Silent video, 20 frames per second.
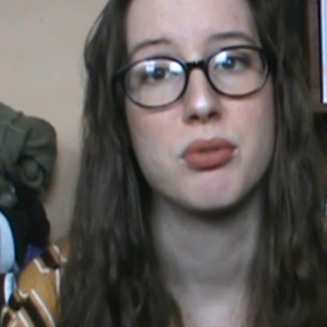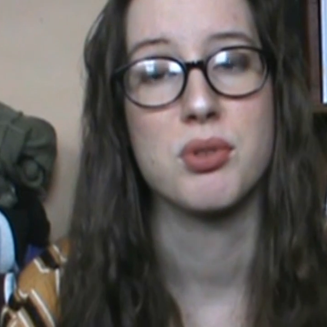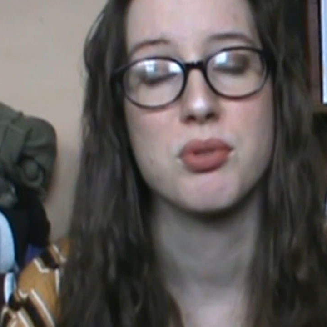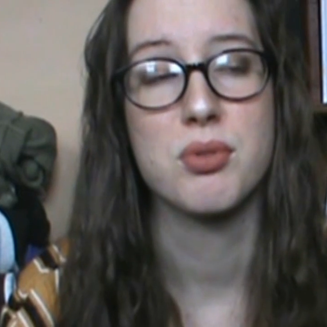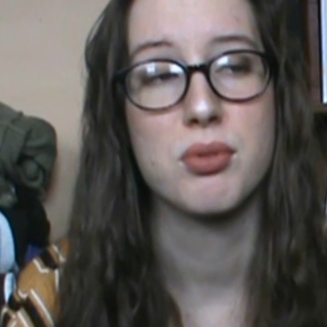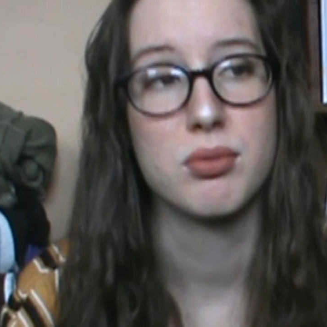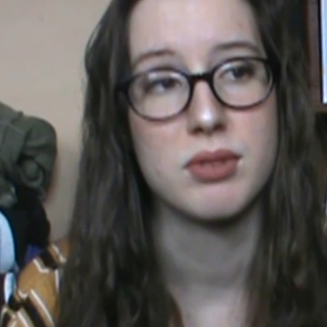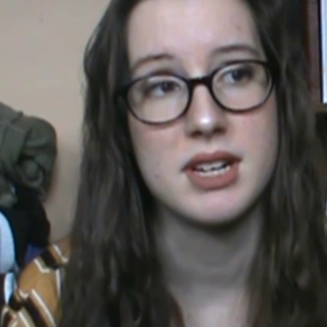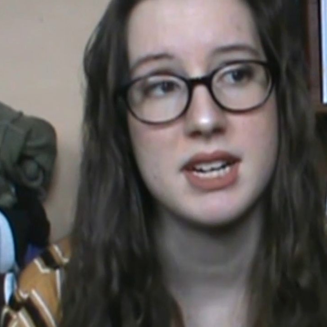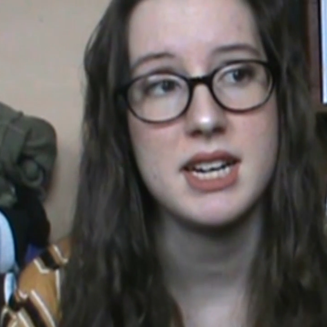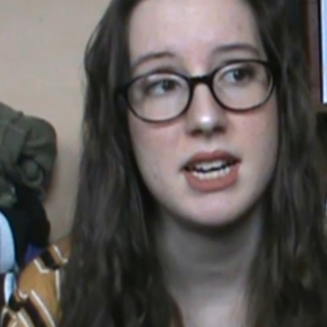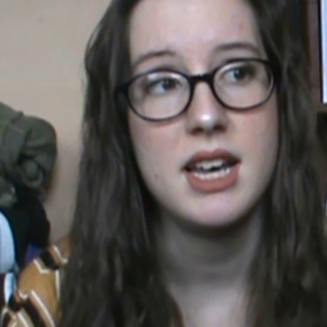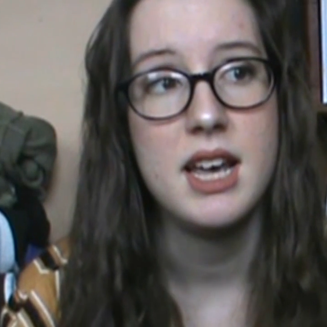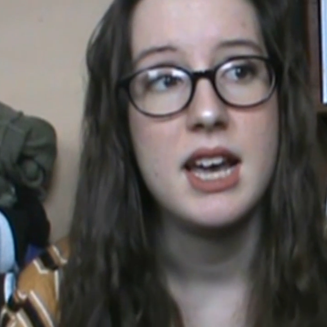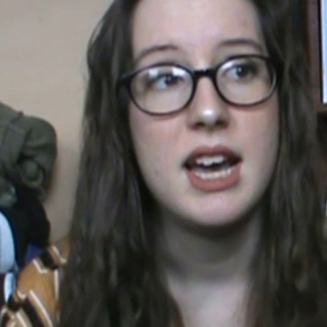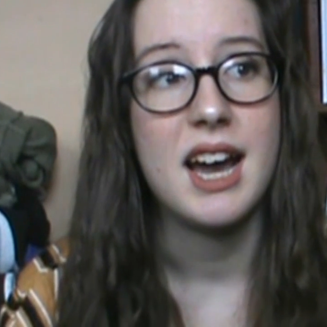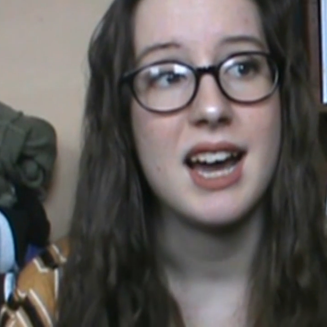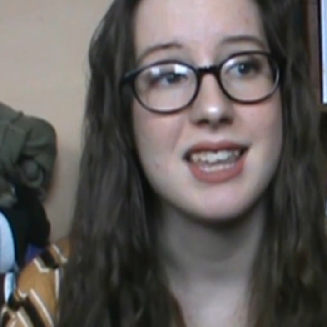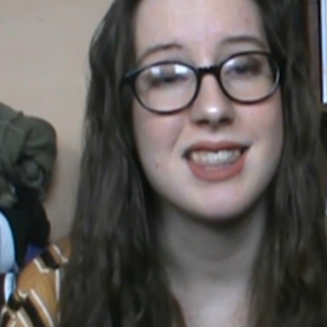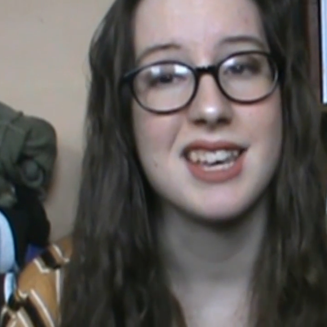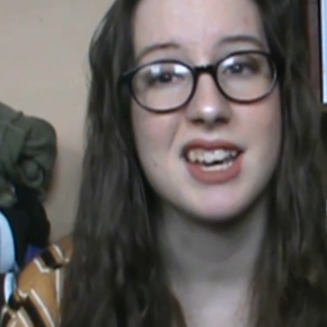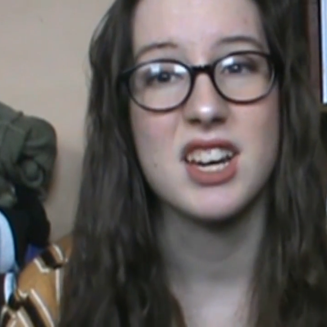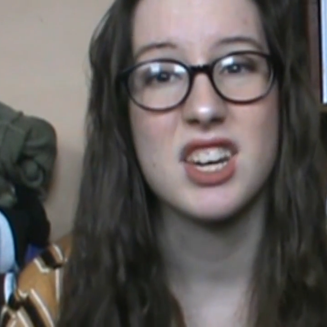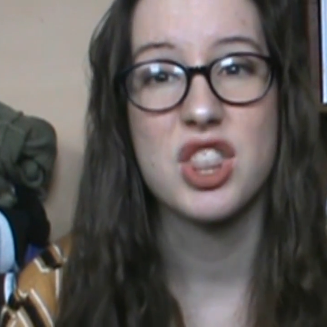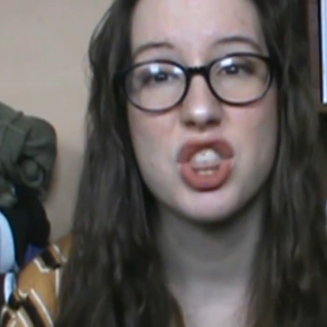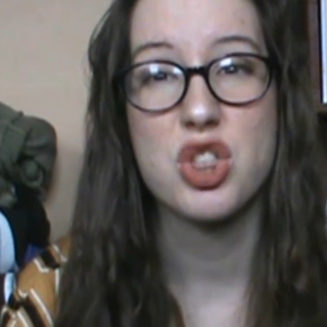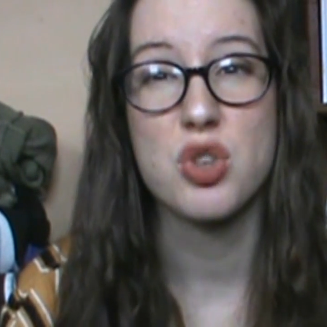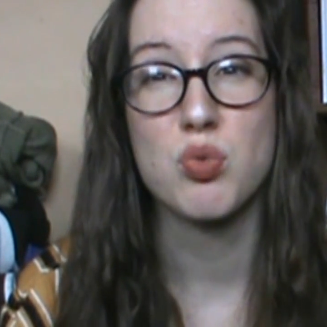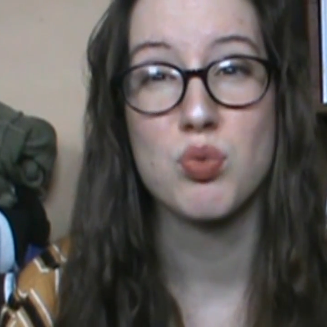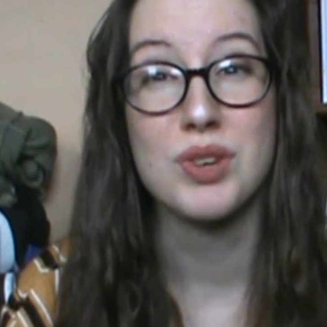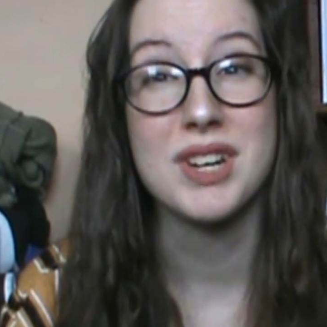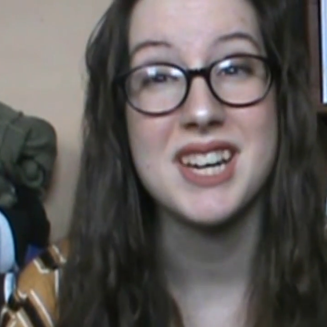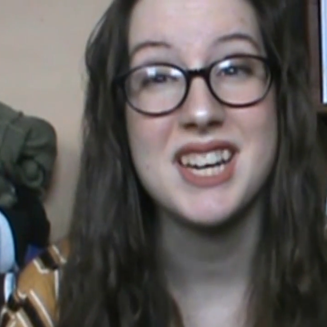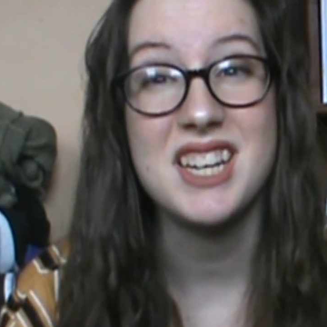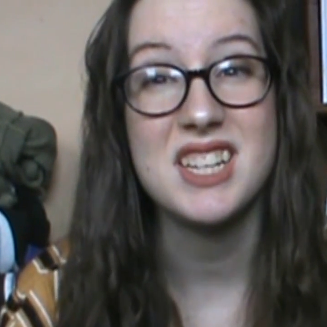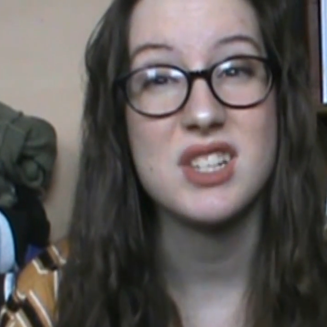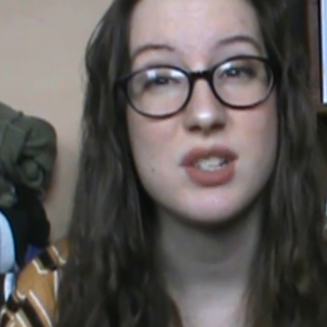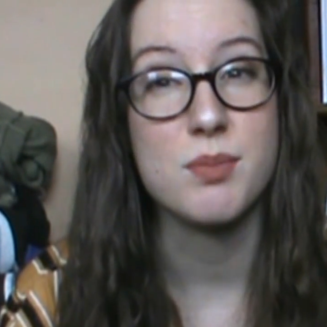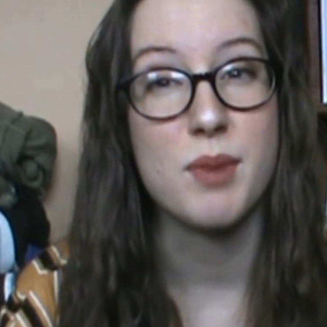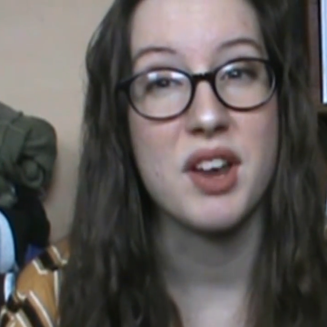through 3. I think
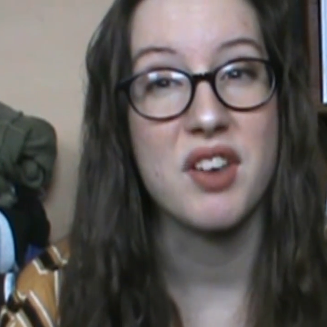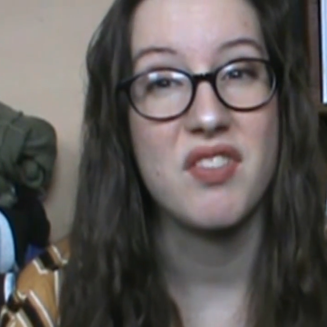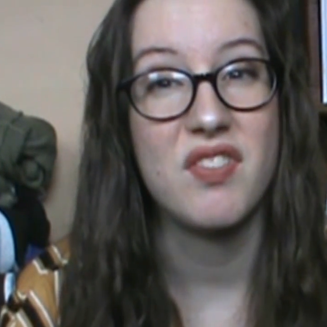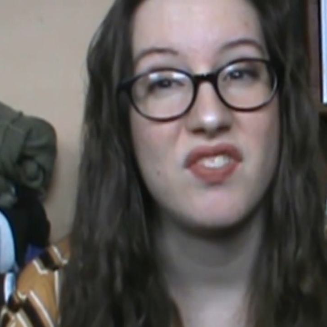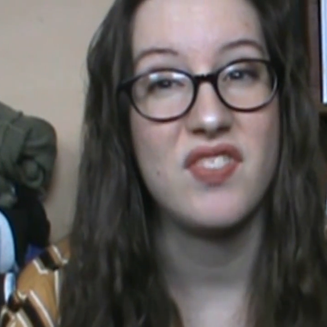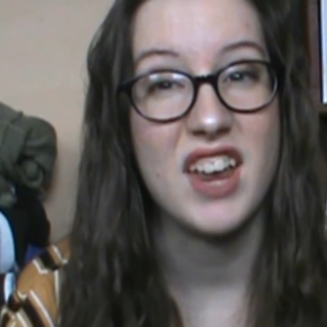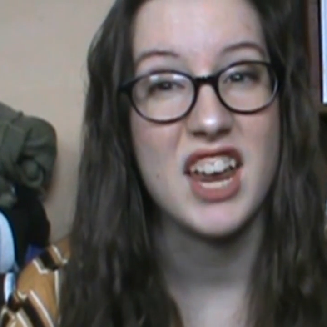3 is my